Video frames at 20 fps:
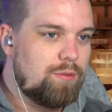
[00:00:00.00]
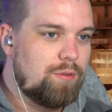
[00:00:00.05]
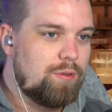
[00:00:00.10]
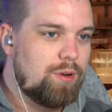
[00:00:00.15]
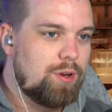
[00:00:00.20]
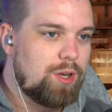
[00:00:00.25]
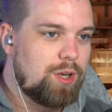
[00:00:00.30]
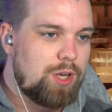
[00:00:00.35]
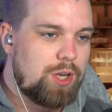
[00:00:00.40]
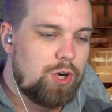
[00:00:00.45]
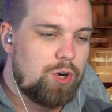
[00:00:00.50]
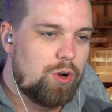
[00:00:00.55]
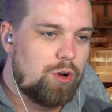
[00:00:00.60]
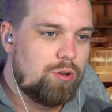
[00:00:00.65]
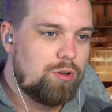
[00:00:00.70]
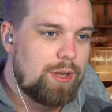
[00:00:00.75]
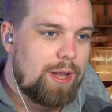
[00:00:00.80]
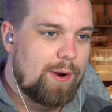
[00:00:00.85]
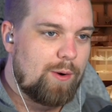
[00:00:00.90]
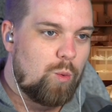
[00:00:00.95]
you know,
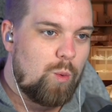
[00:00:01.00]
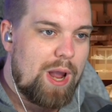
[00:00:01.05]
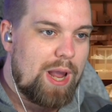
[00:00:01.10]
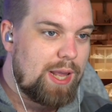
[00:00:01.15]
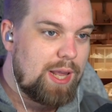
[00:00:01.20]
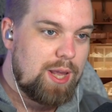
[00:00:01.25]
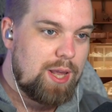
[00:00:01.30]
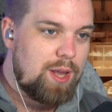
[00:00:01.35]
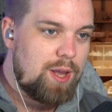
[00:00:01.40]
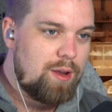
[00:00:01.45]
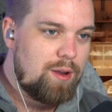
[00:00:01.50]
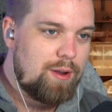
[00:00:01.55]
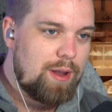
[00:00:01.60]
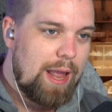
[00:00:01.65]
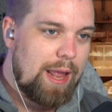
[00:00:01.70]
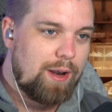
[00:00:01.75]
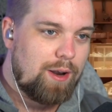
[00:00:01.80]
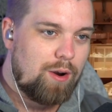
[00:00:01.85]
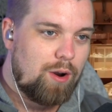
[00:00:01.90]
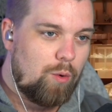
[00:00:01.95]
like, we're here
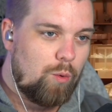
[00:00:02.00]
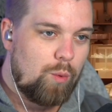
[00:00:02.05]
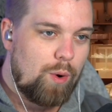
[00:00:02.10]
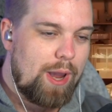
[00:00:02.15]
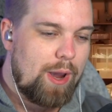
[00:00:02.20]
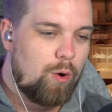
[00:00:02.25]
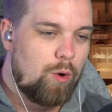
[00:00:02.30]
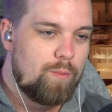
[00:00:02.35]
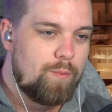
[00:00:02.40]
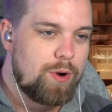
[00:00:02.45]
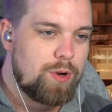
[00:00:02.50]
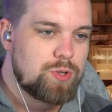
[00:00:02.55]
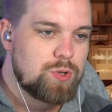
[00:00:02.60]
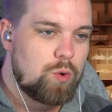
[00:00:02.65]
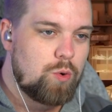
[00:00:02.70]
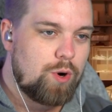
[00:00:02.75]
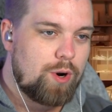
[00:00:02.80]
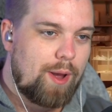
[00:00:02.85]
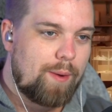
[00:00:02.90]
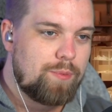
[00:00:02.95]
and we're almost
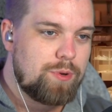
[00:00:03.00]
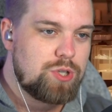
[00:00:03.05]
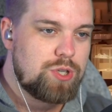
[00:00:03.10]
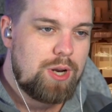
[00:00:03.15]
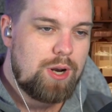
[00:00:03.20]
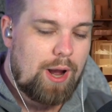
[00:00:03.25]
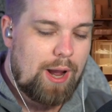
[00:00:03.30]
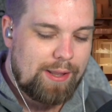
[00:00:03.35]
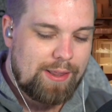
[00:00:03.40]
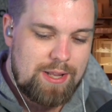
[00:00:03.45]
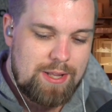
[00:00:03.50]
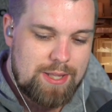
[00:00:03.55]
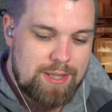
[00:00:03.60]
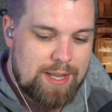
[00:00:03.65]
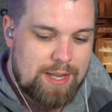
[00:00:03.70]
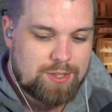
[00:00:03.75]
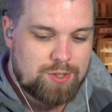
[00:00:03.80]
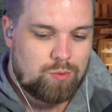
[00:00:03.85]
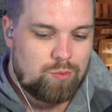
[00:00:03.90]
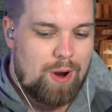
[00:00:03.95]
caught up and shit. I think
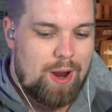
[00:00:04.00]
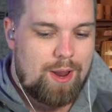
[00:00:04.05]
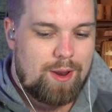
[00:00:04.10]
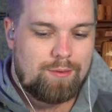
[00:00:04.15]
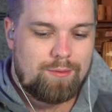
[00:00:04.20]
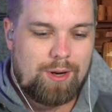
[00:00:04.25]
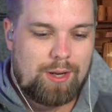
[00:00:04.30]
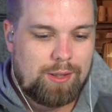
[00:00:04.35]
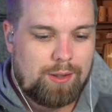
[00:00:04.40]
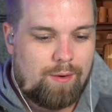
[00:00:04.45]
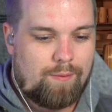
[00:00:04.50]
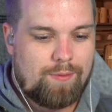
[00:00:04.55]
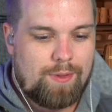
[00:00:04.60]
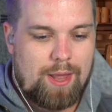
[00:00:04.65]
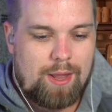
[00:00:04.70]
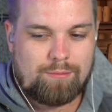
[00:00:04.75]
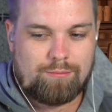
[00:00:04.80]
that's great. I love that.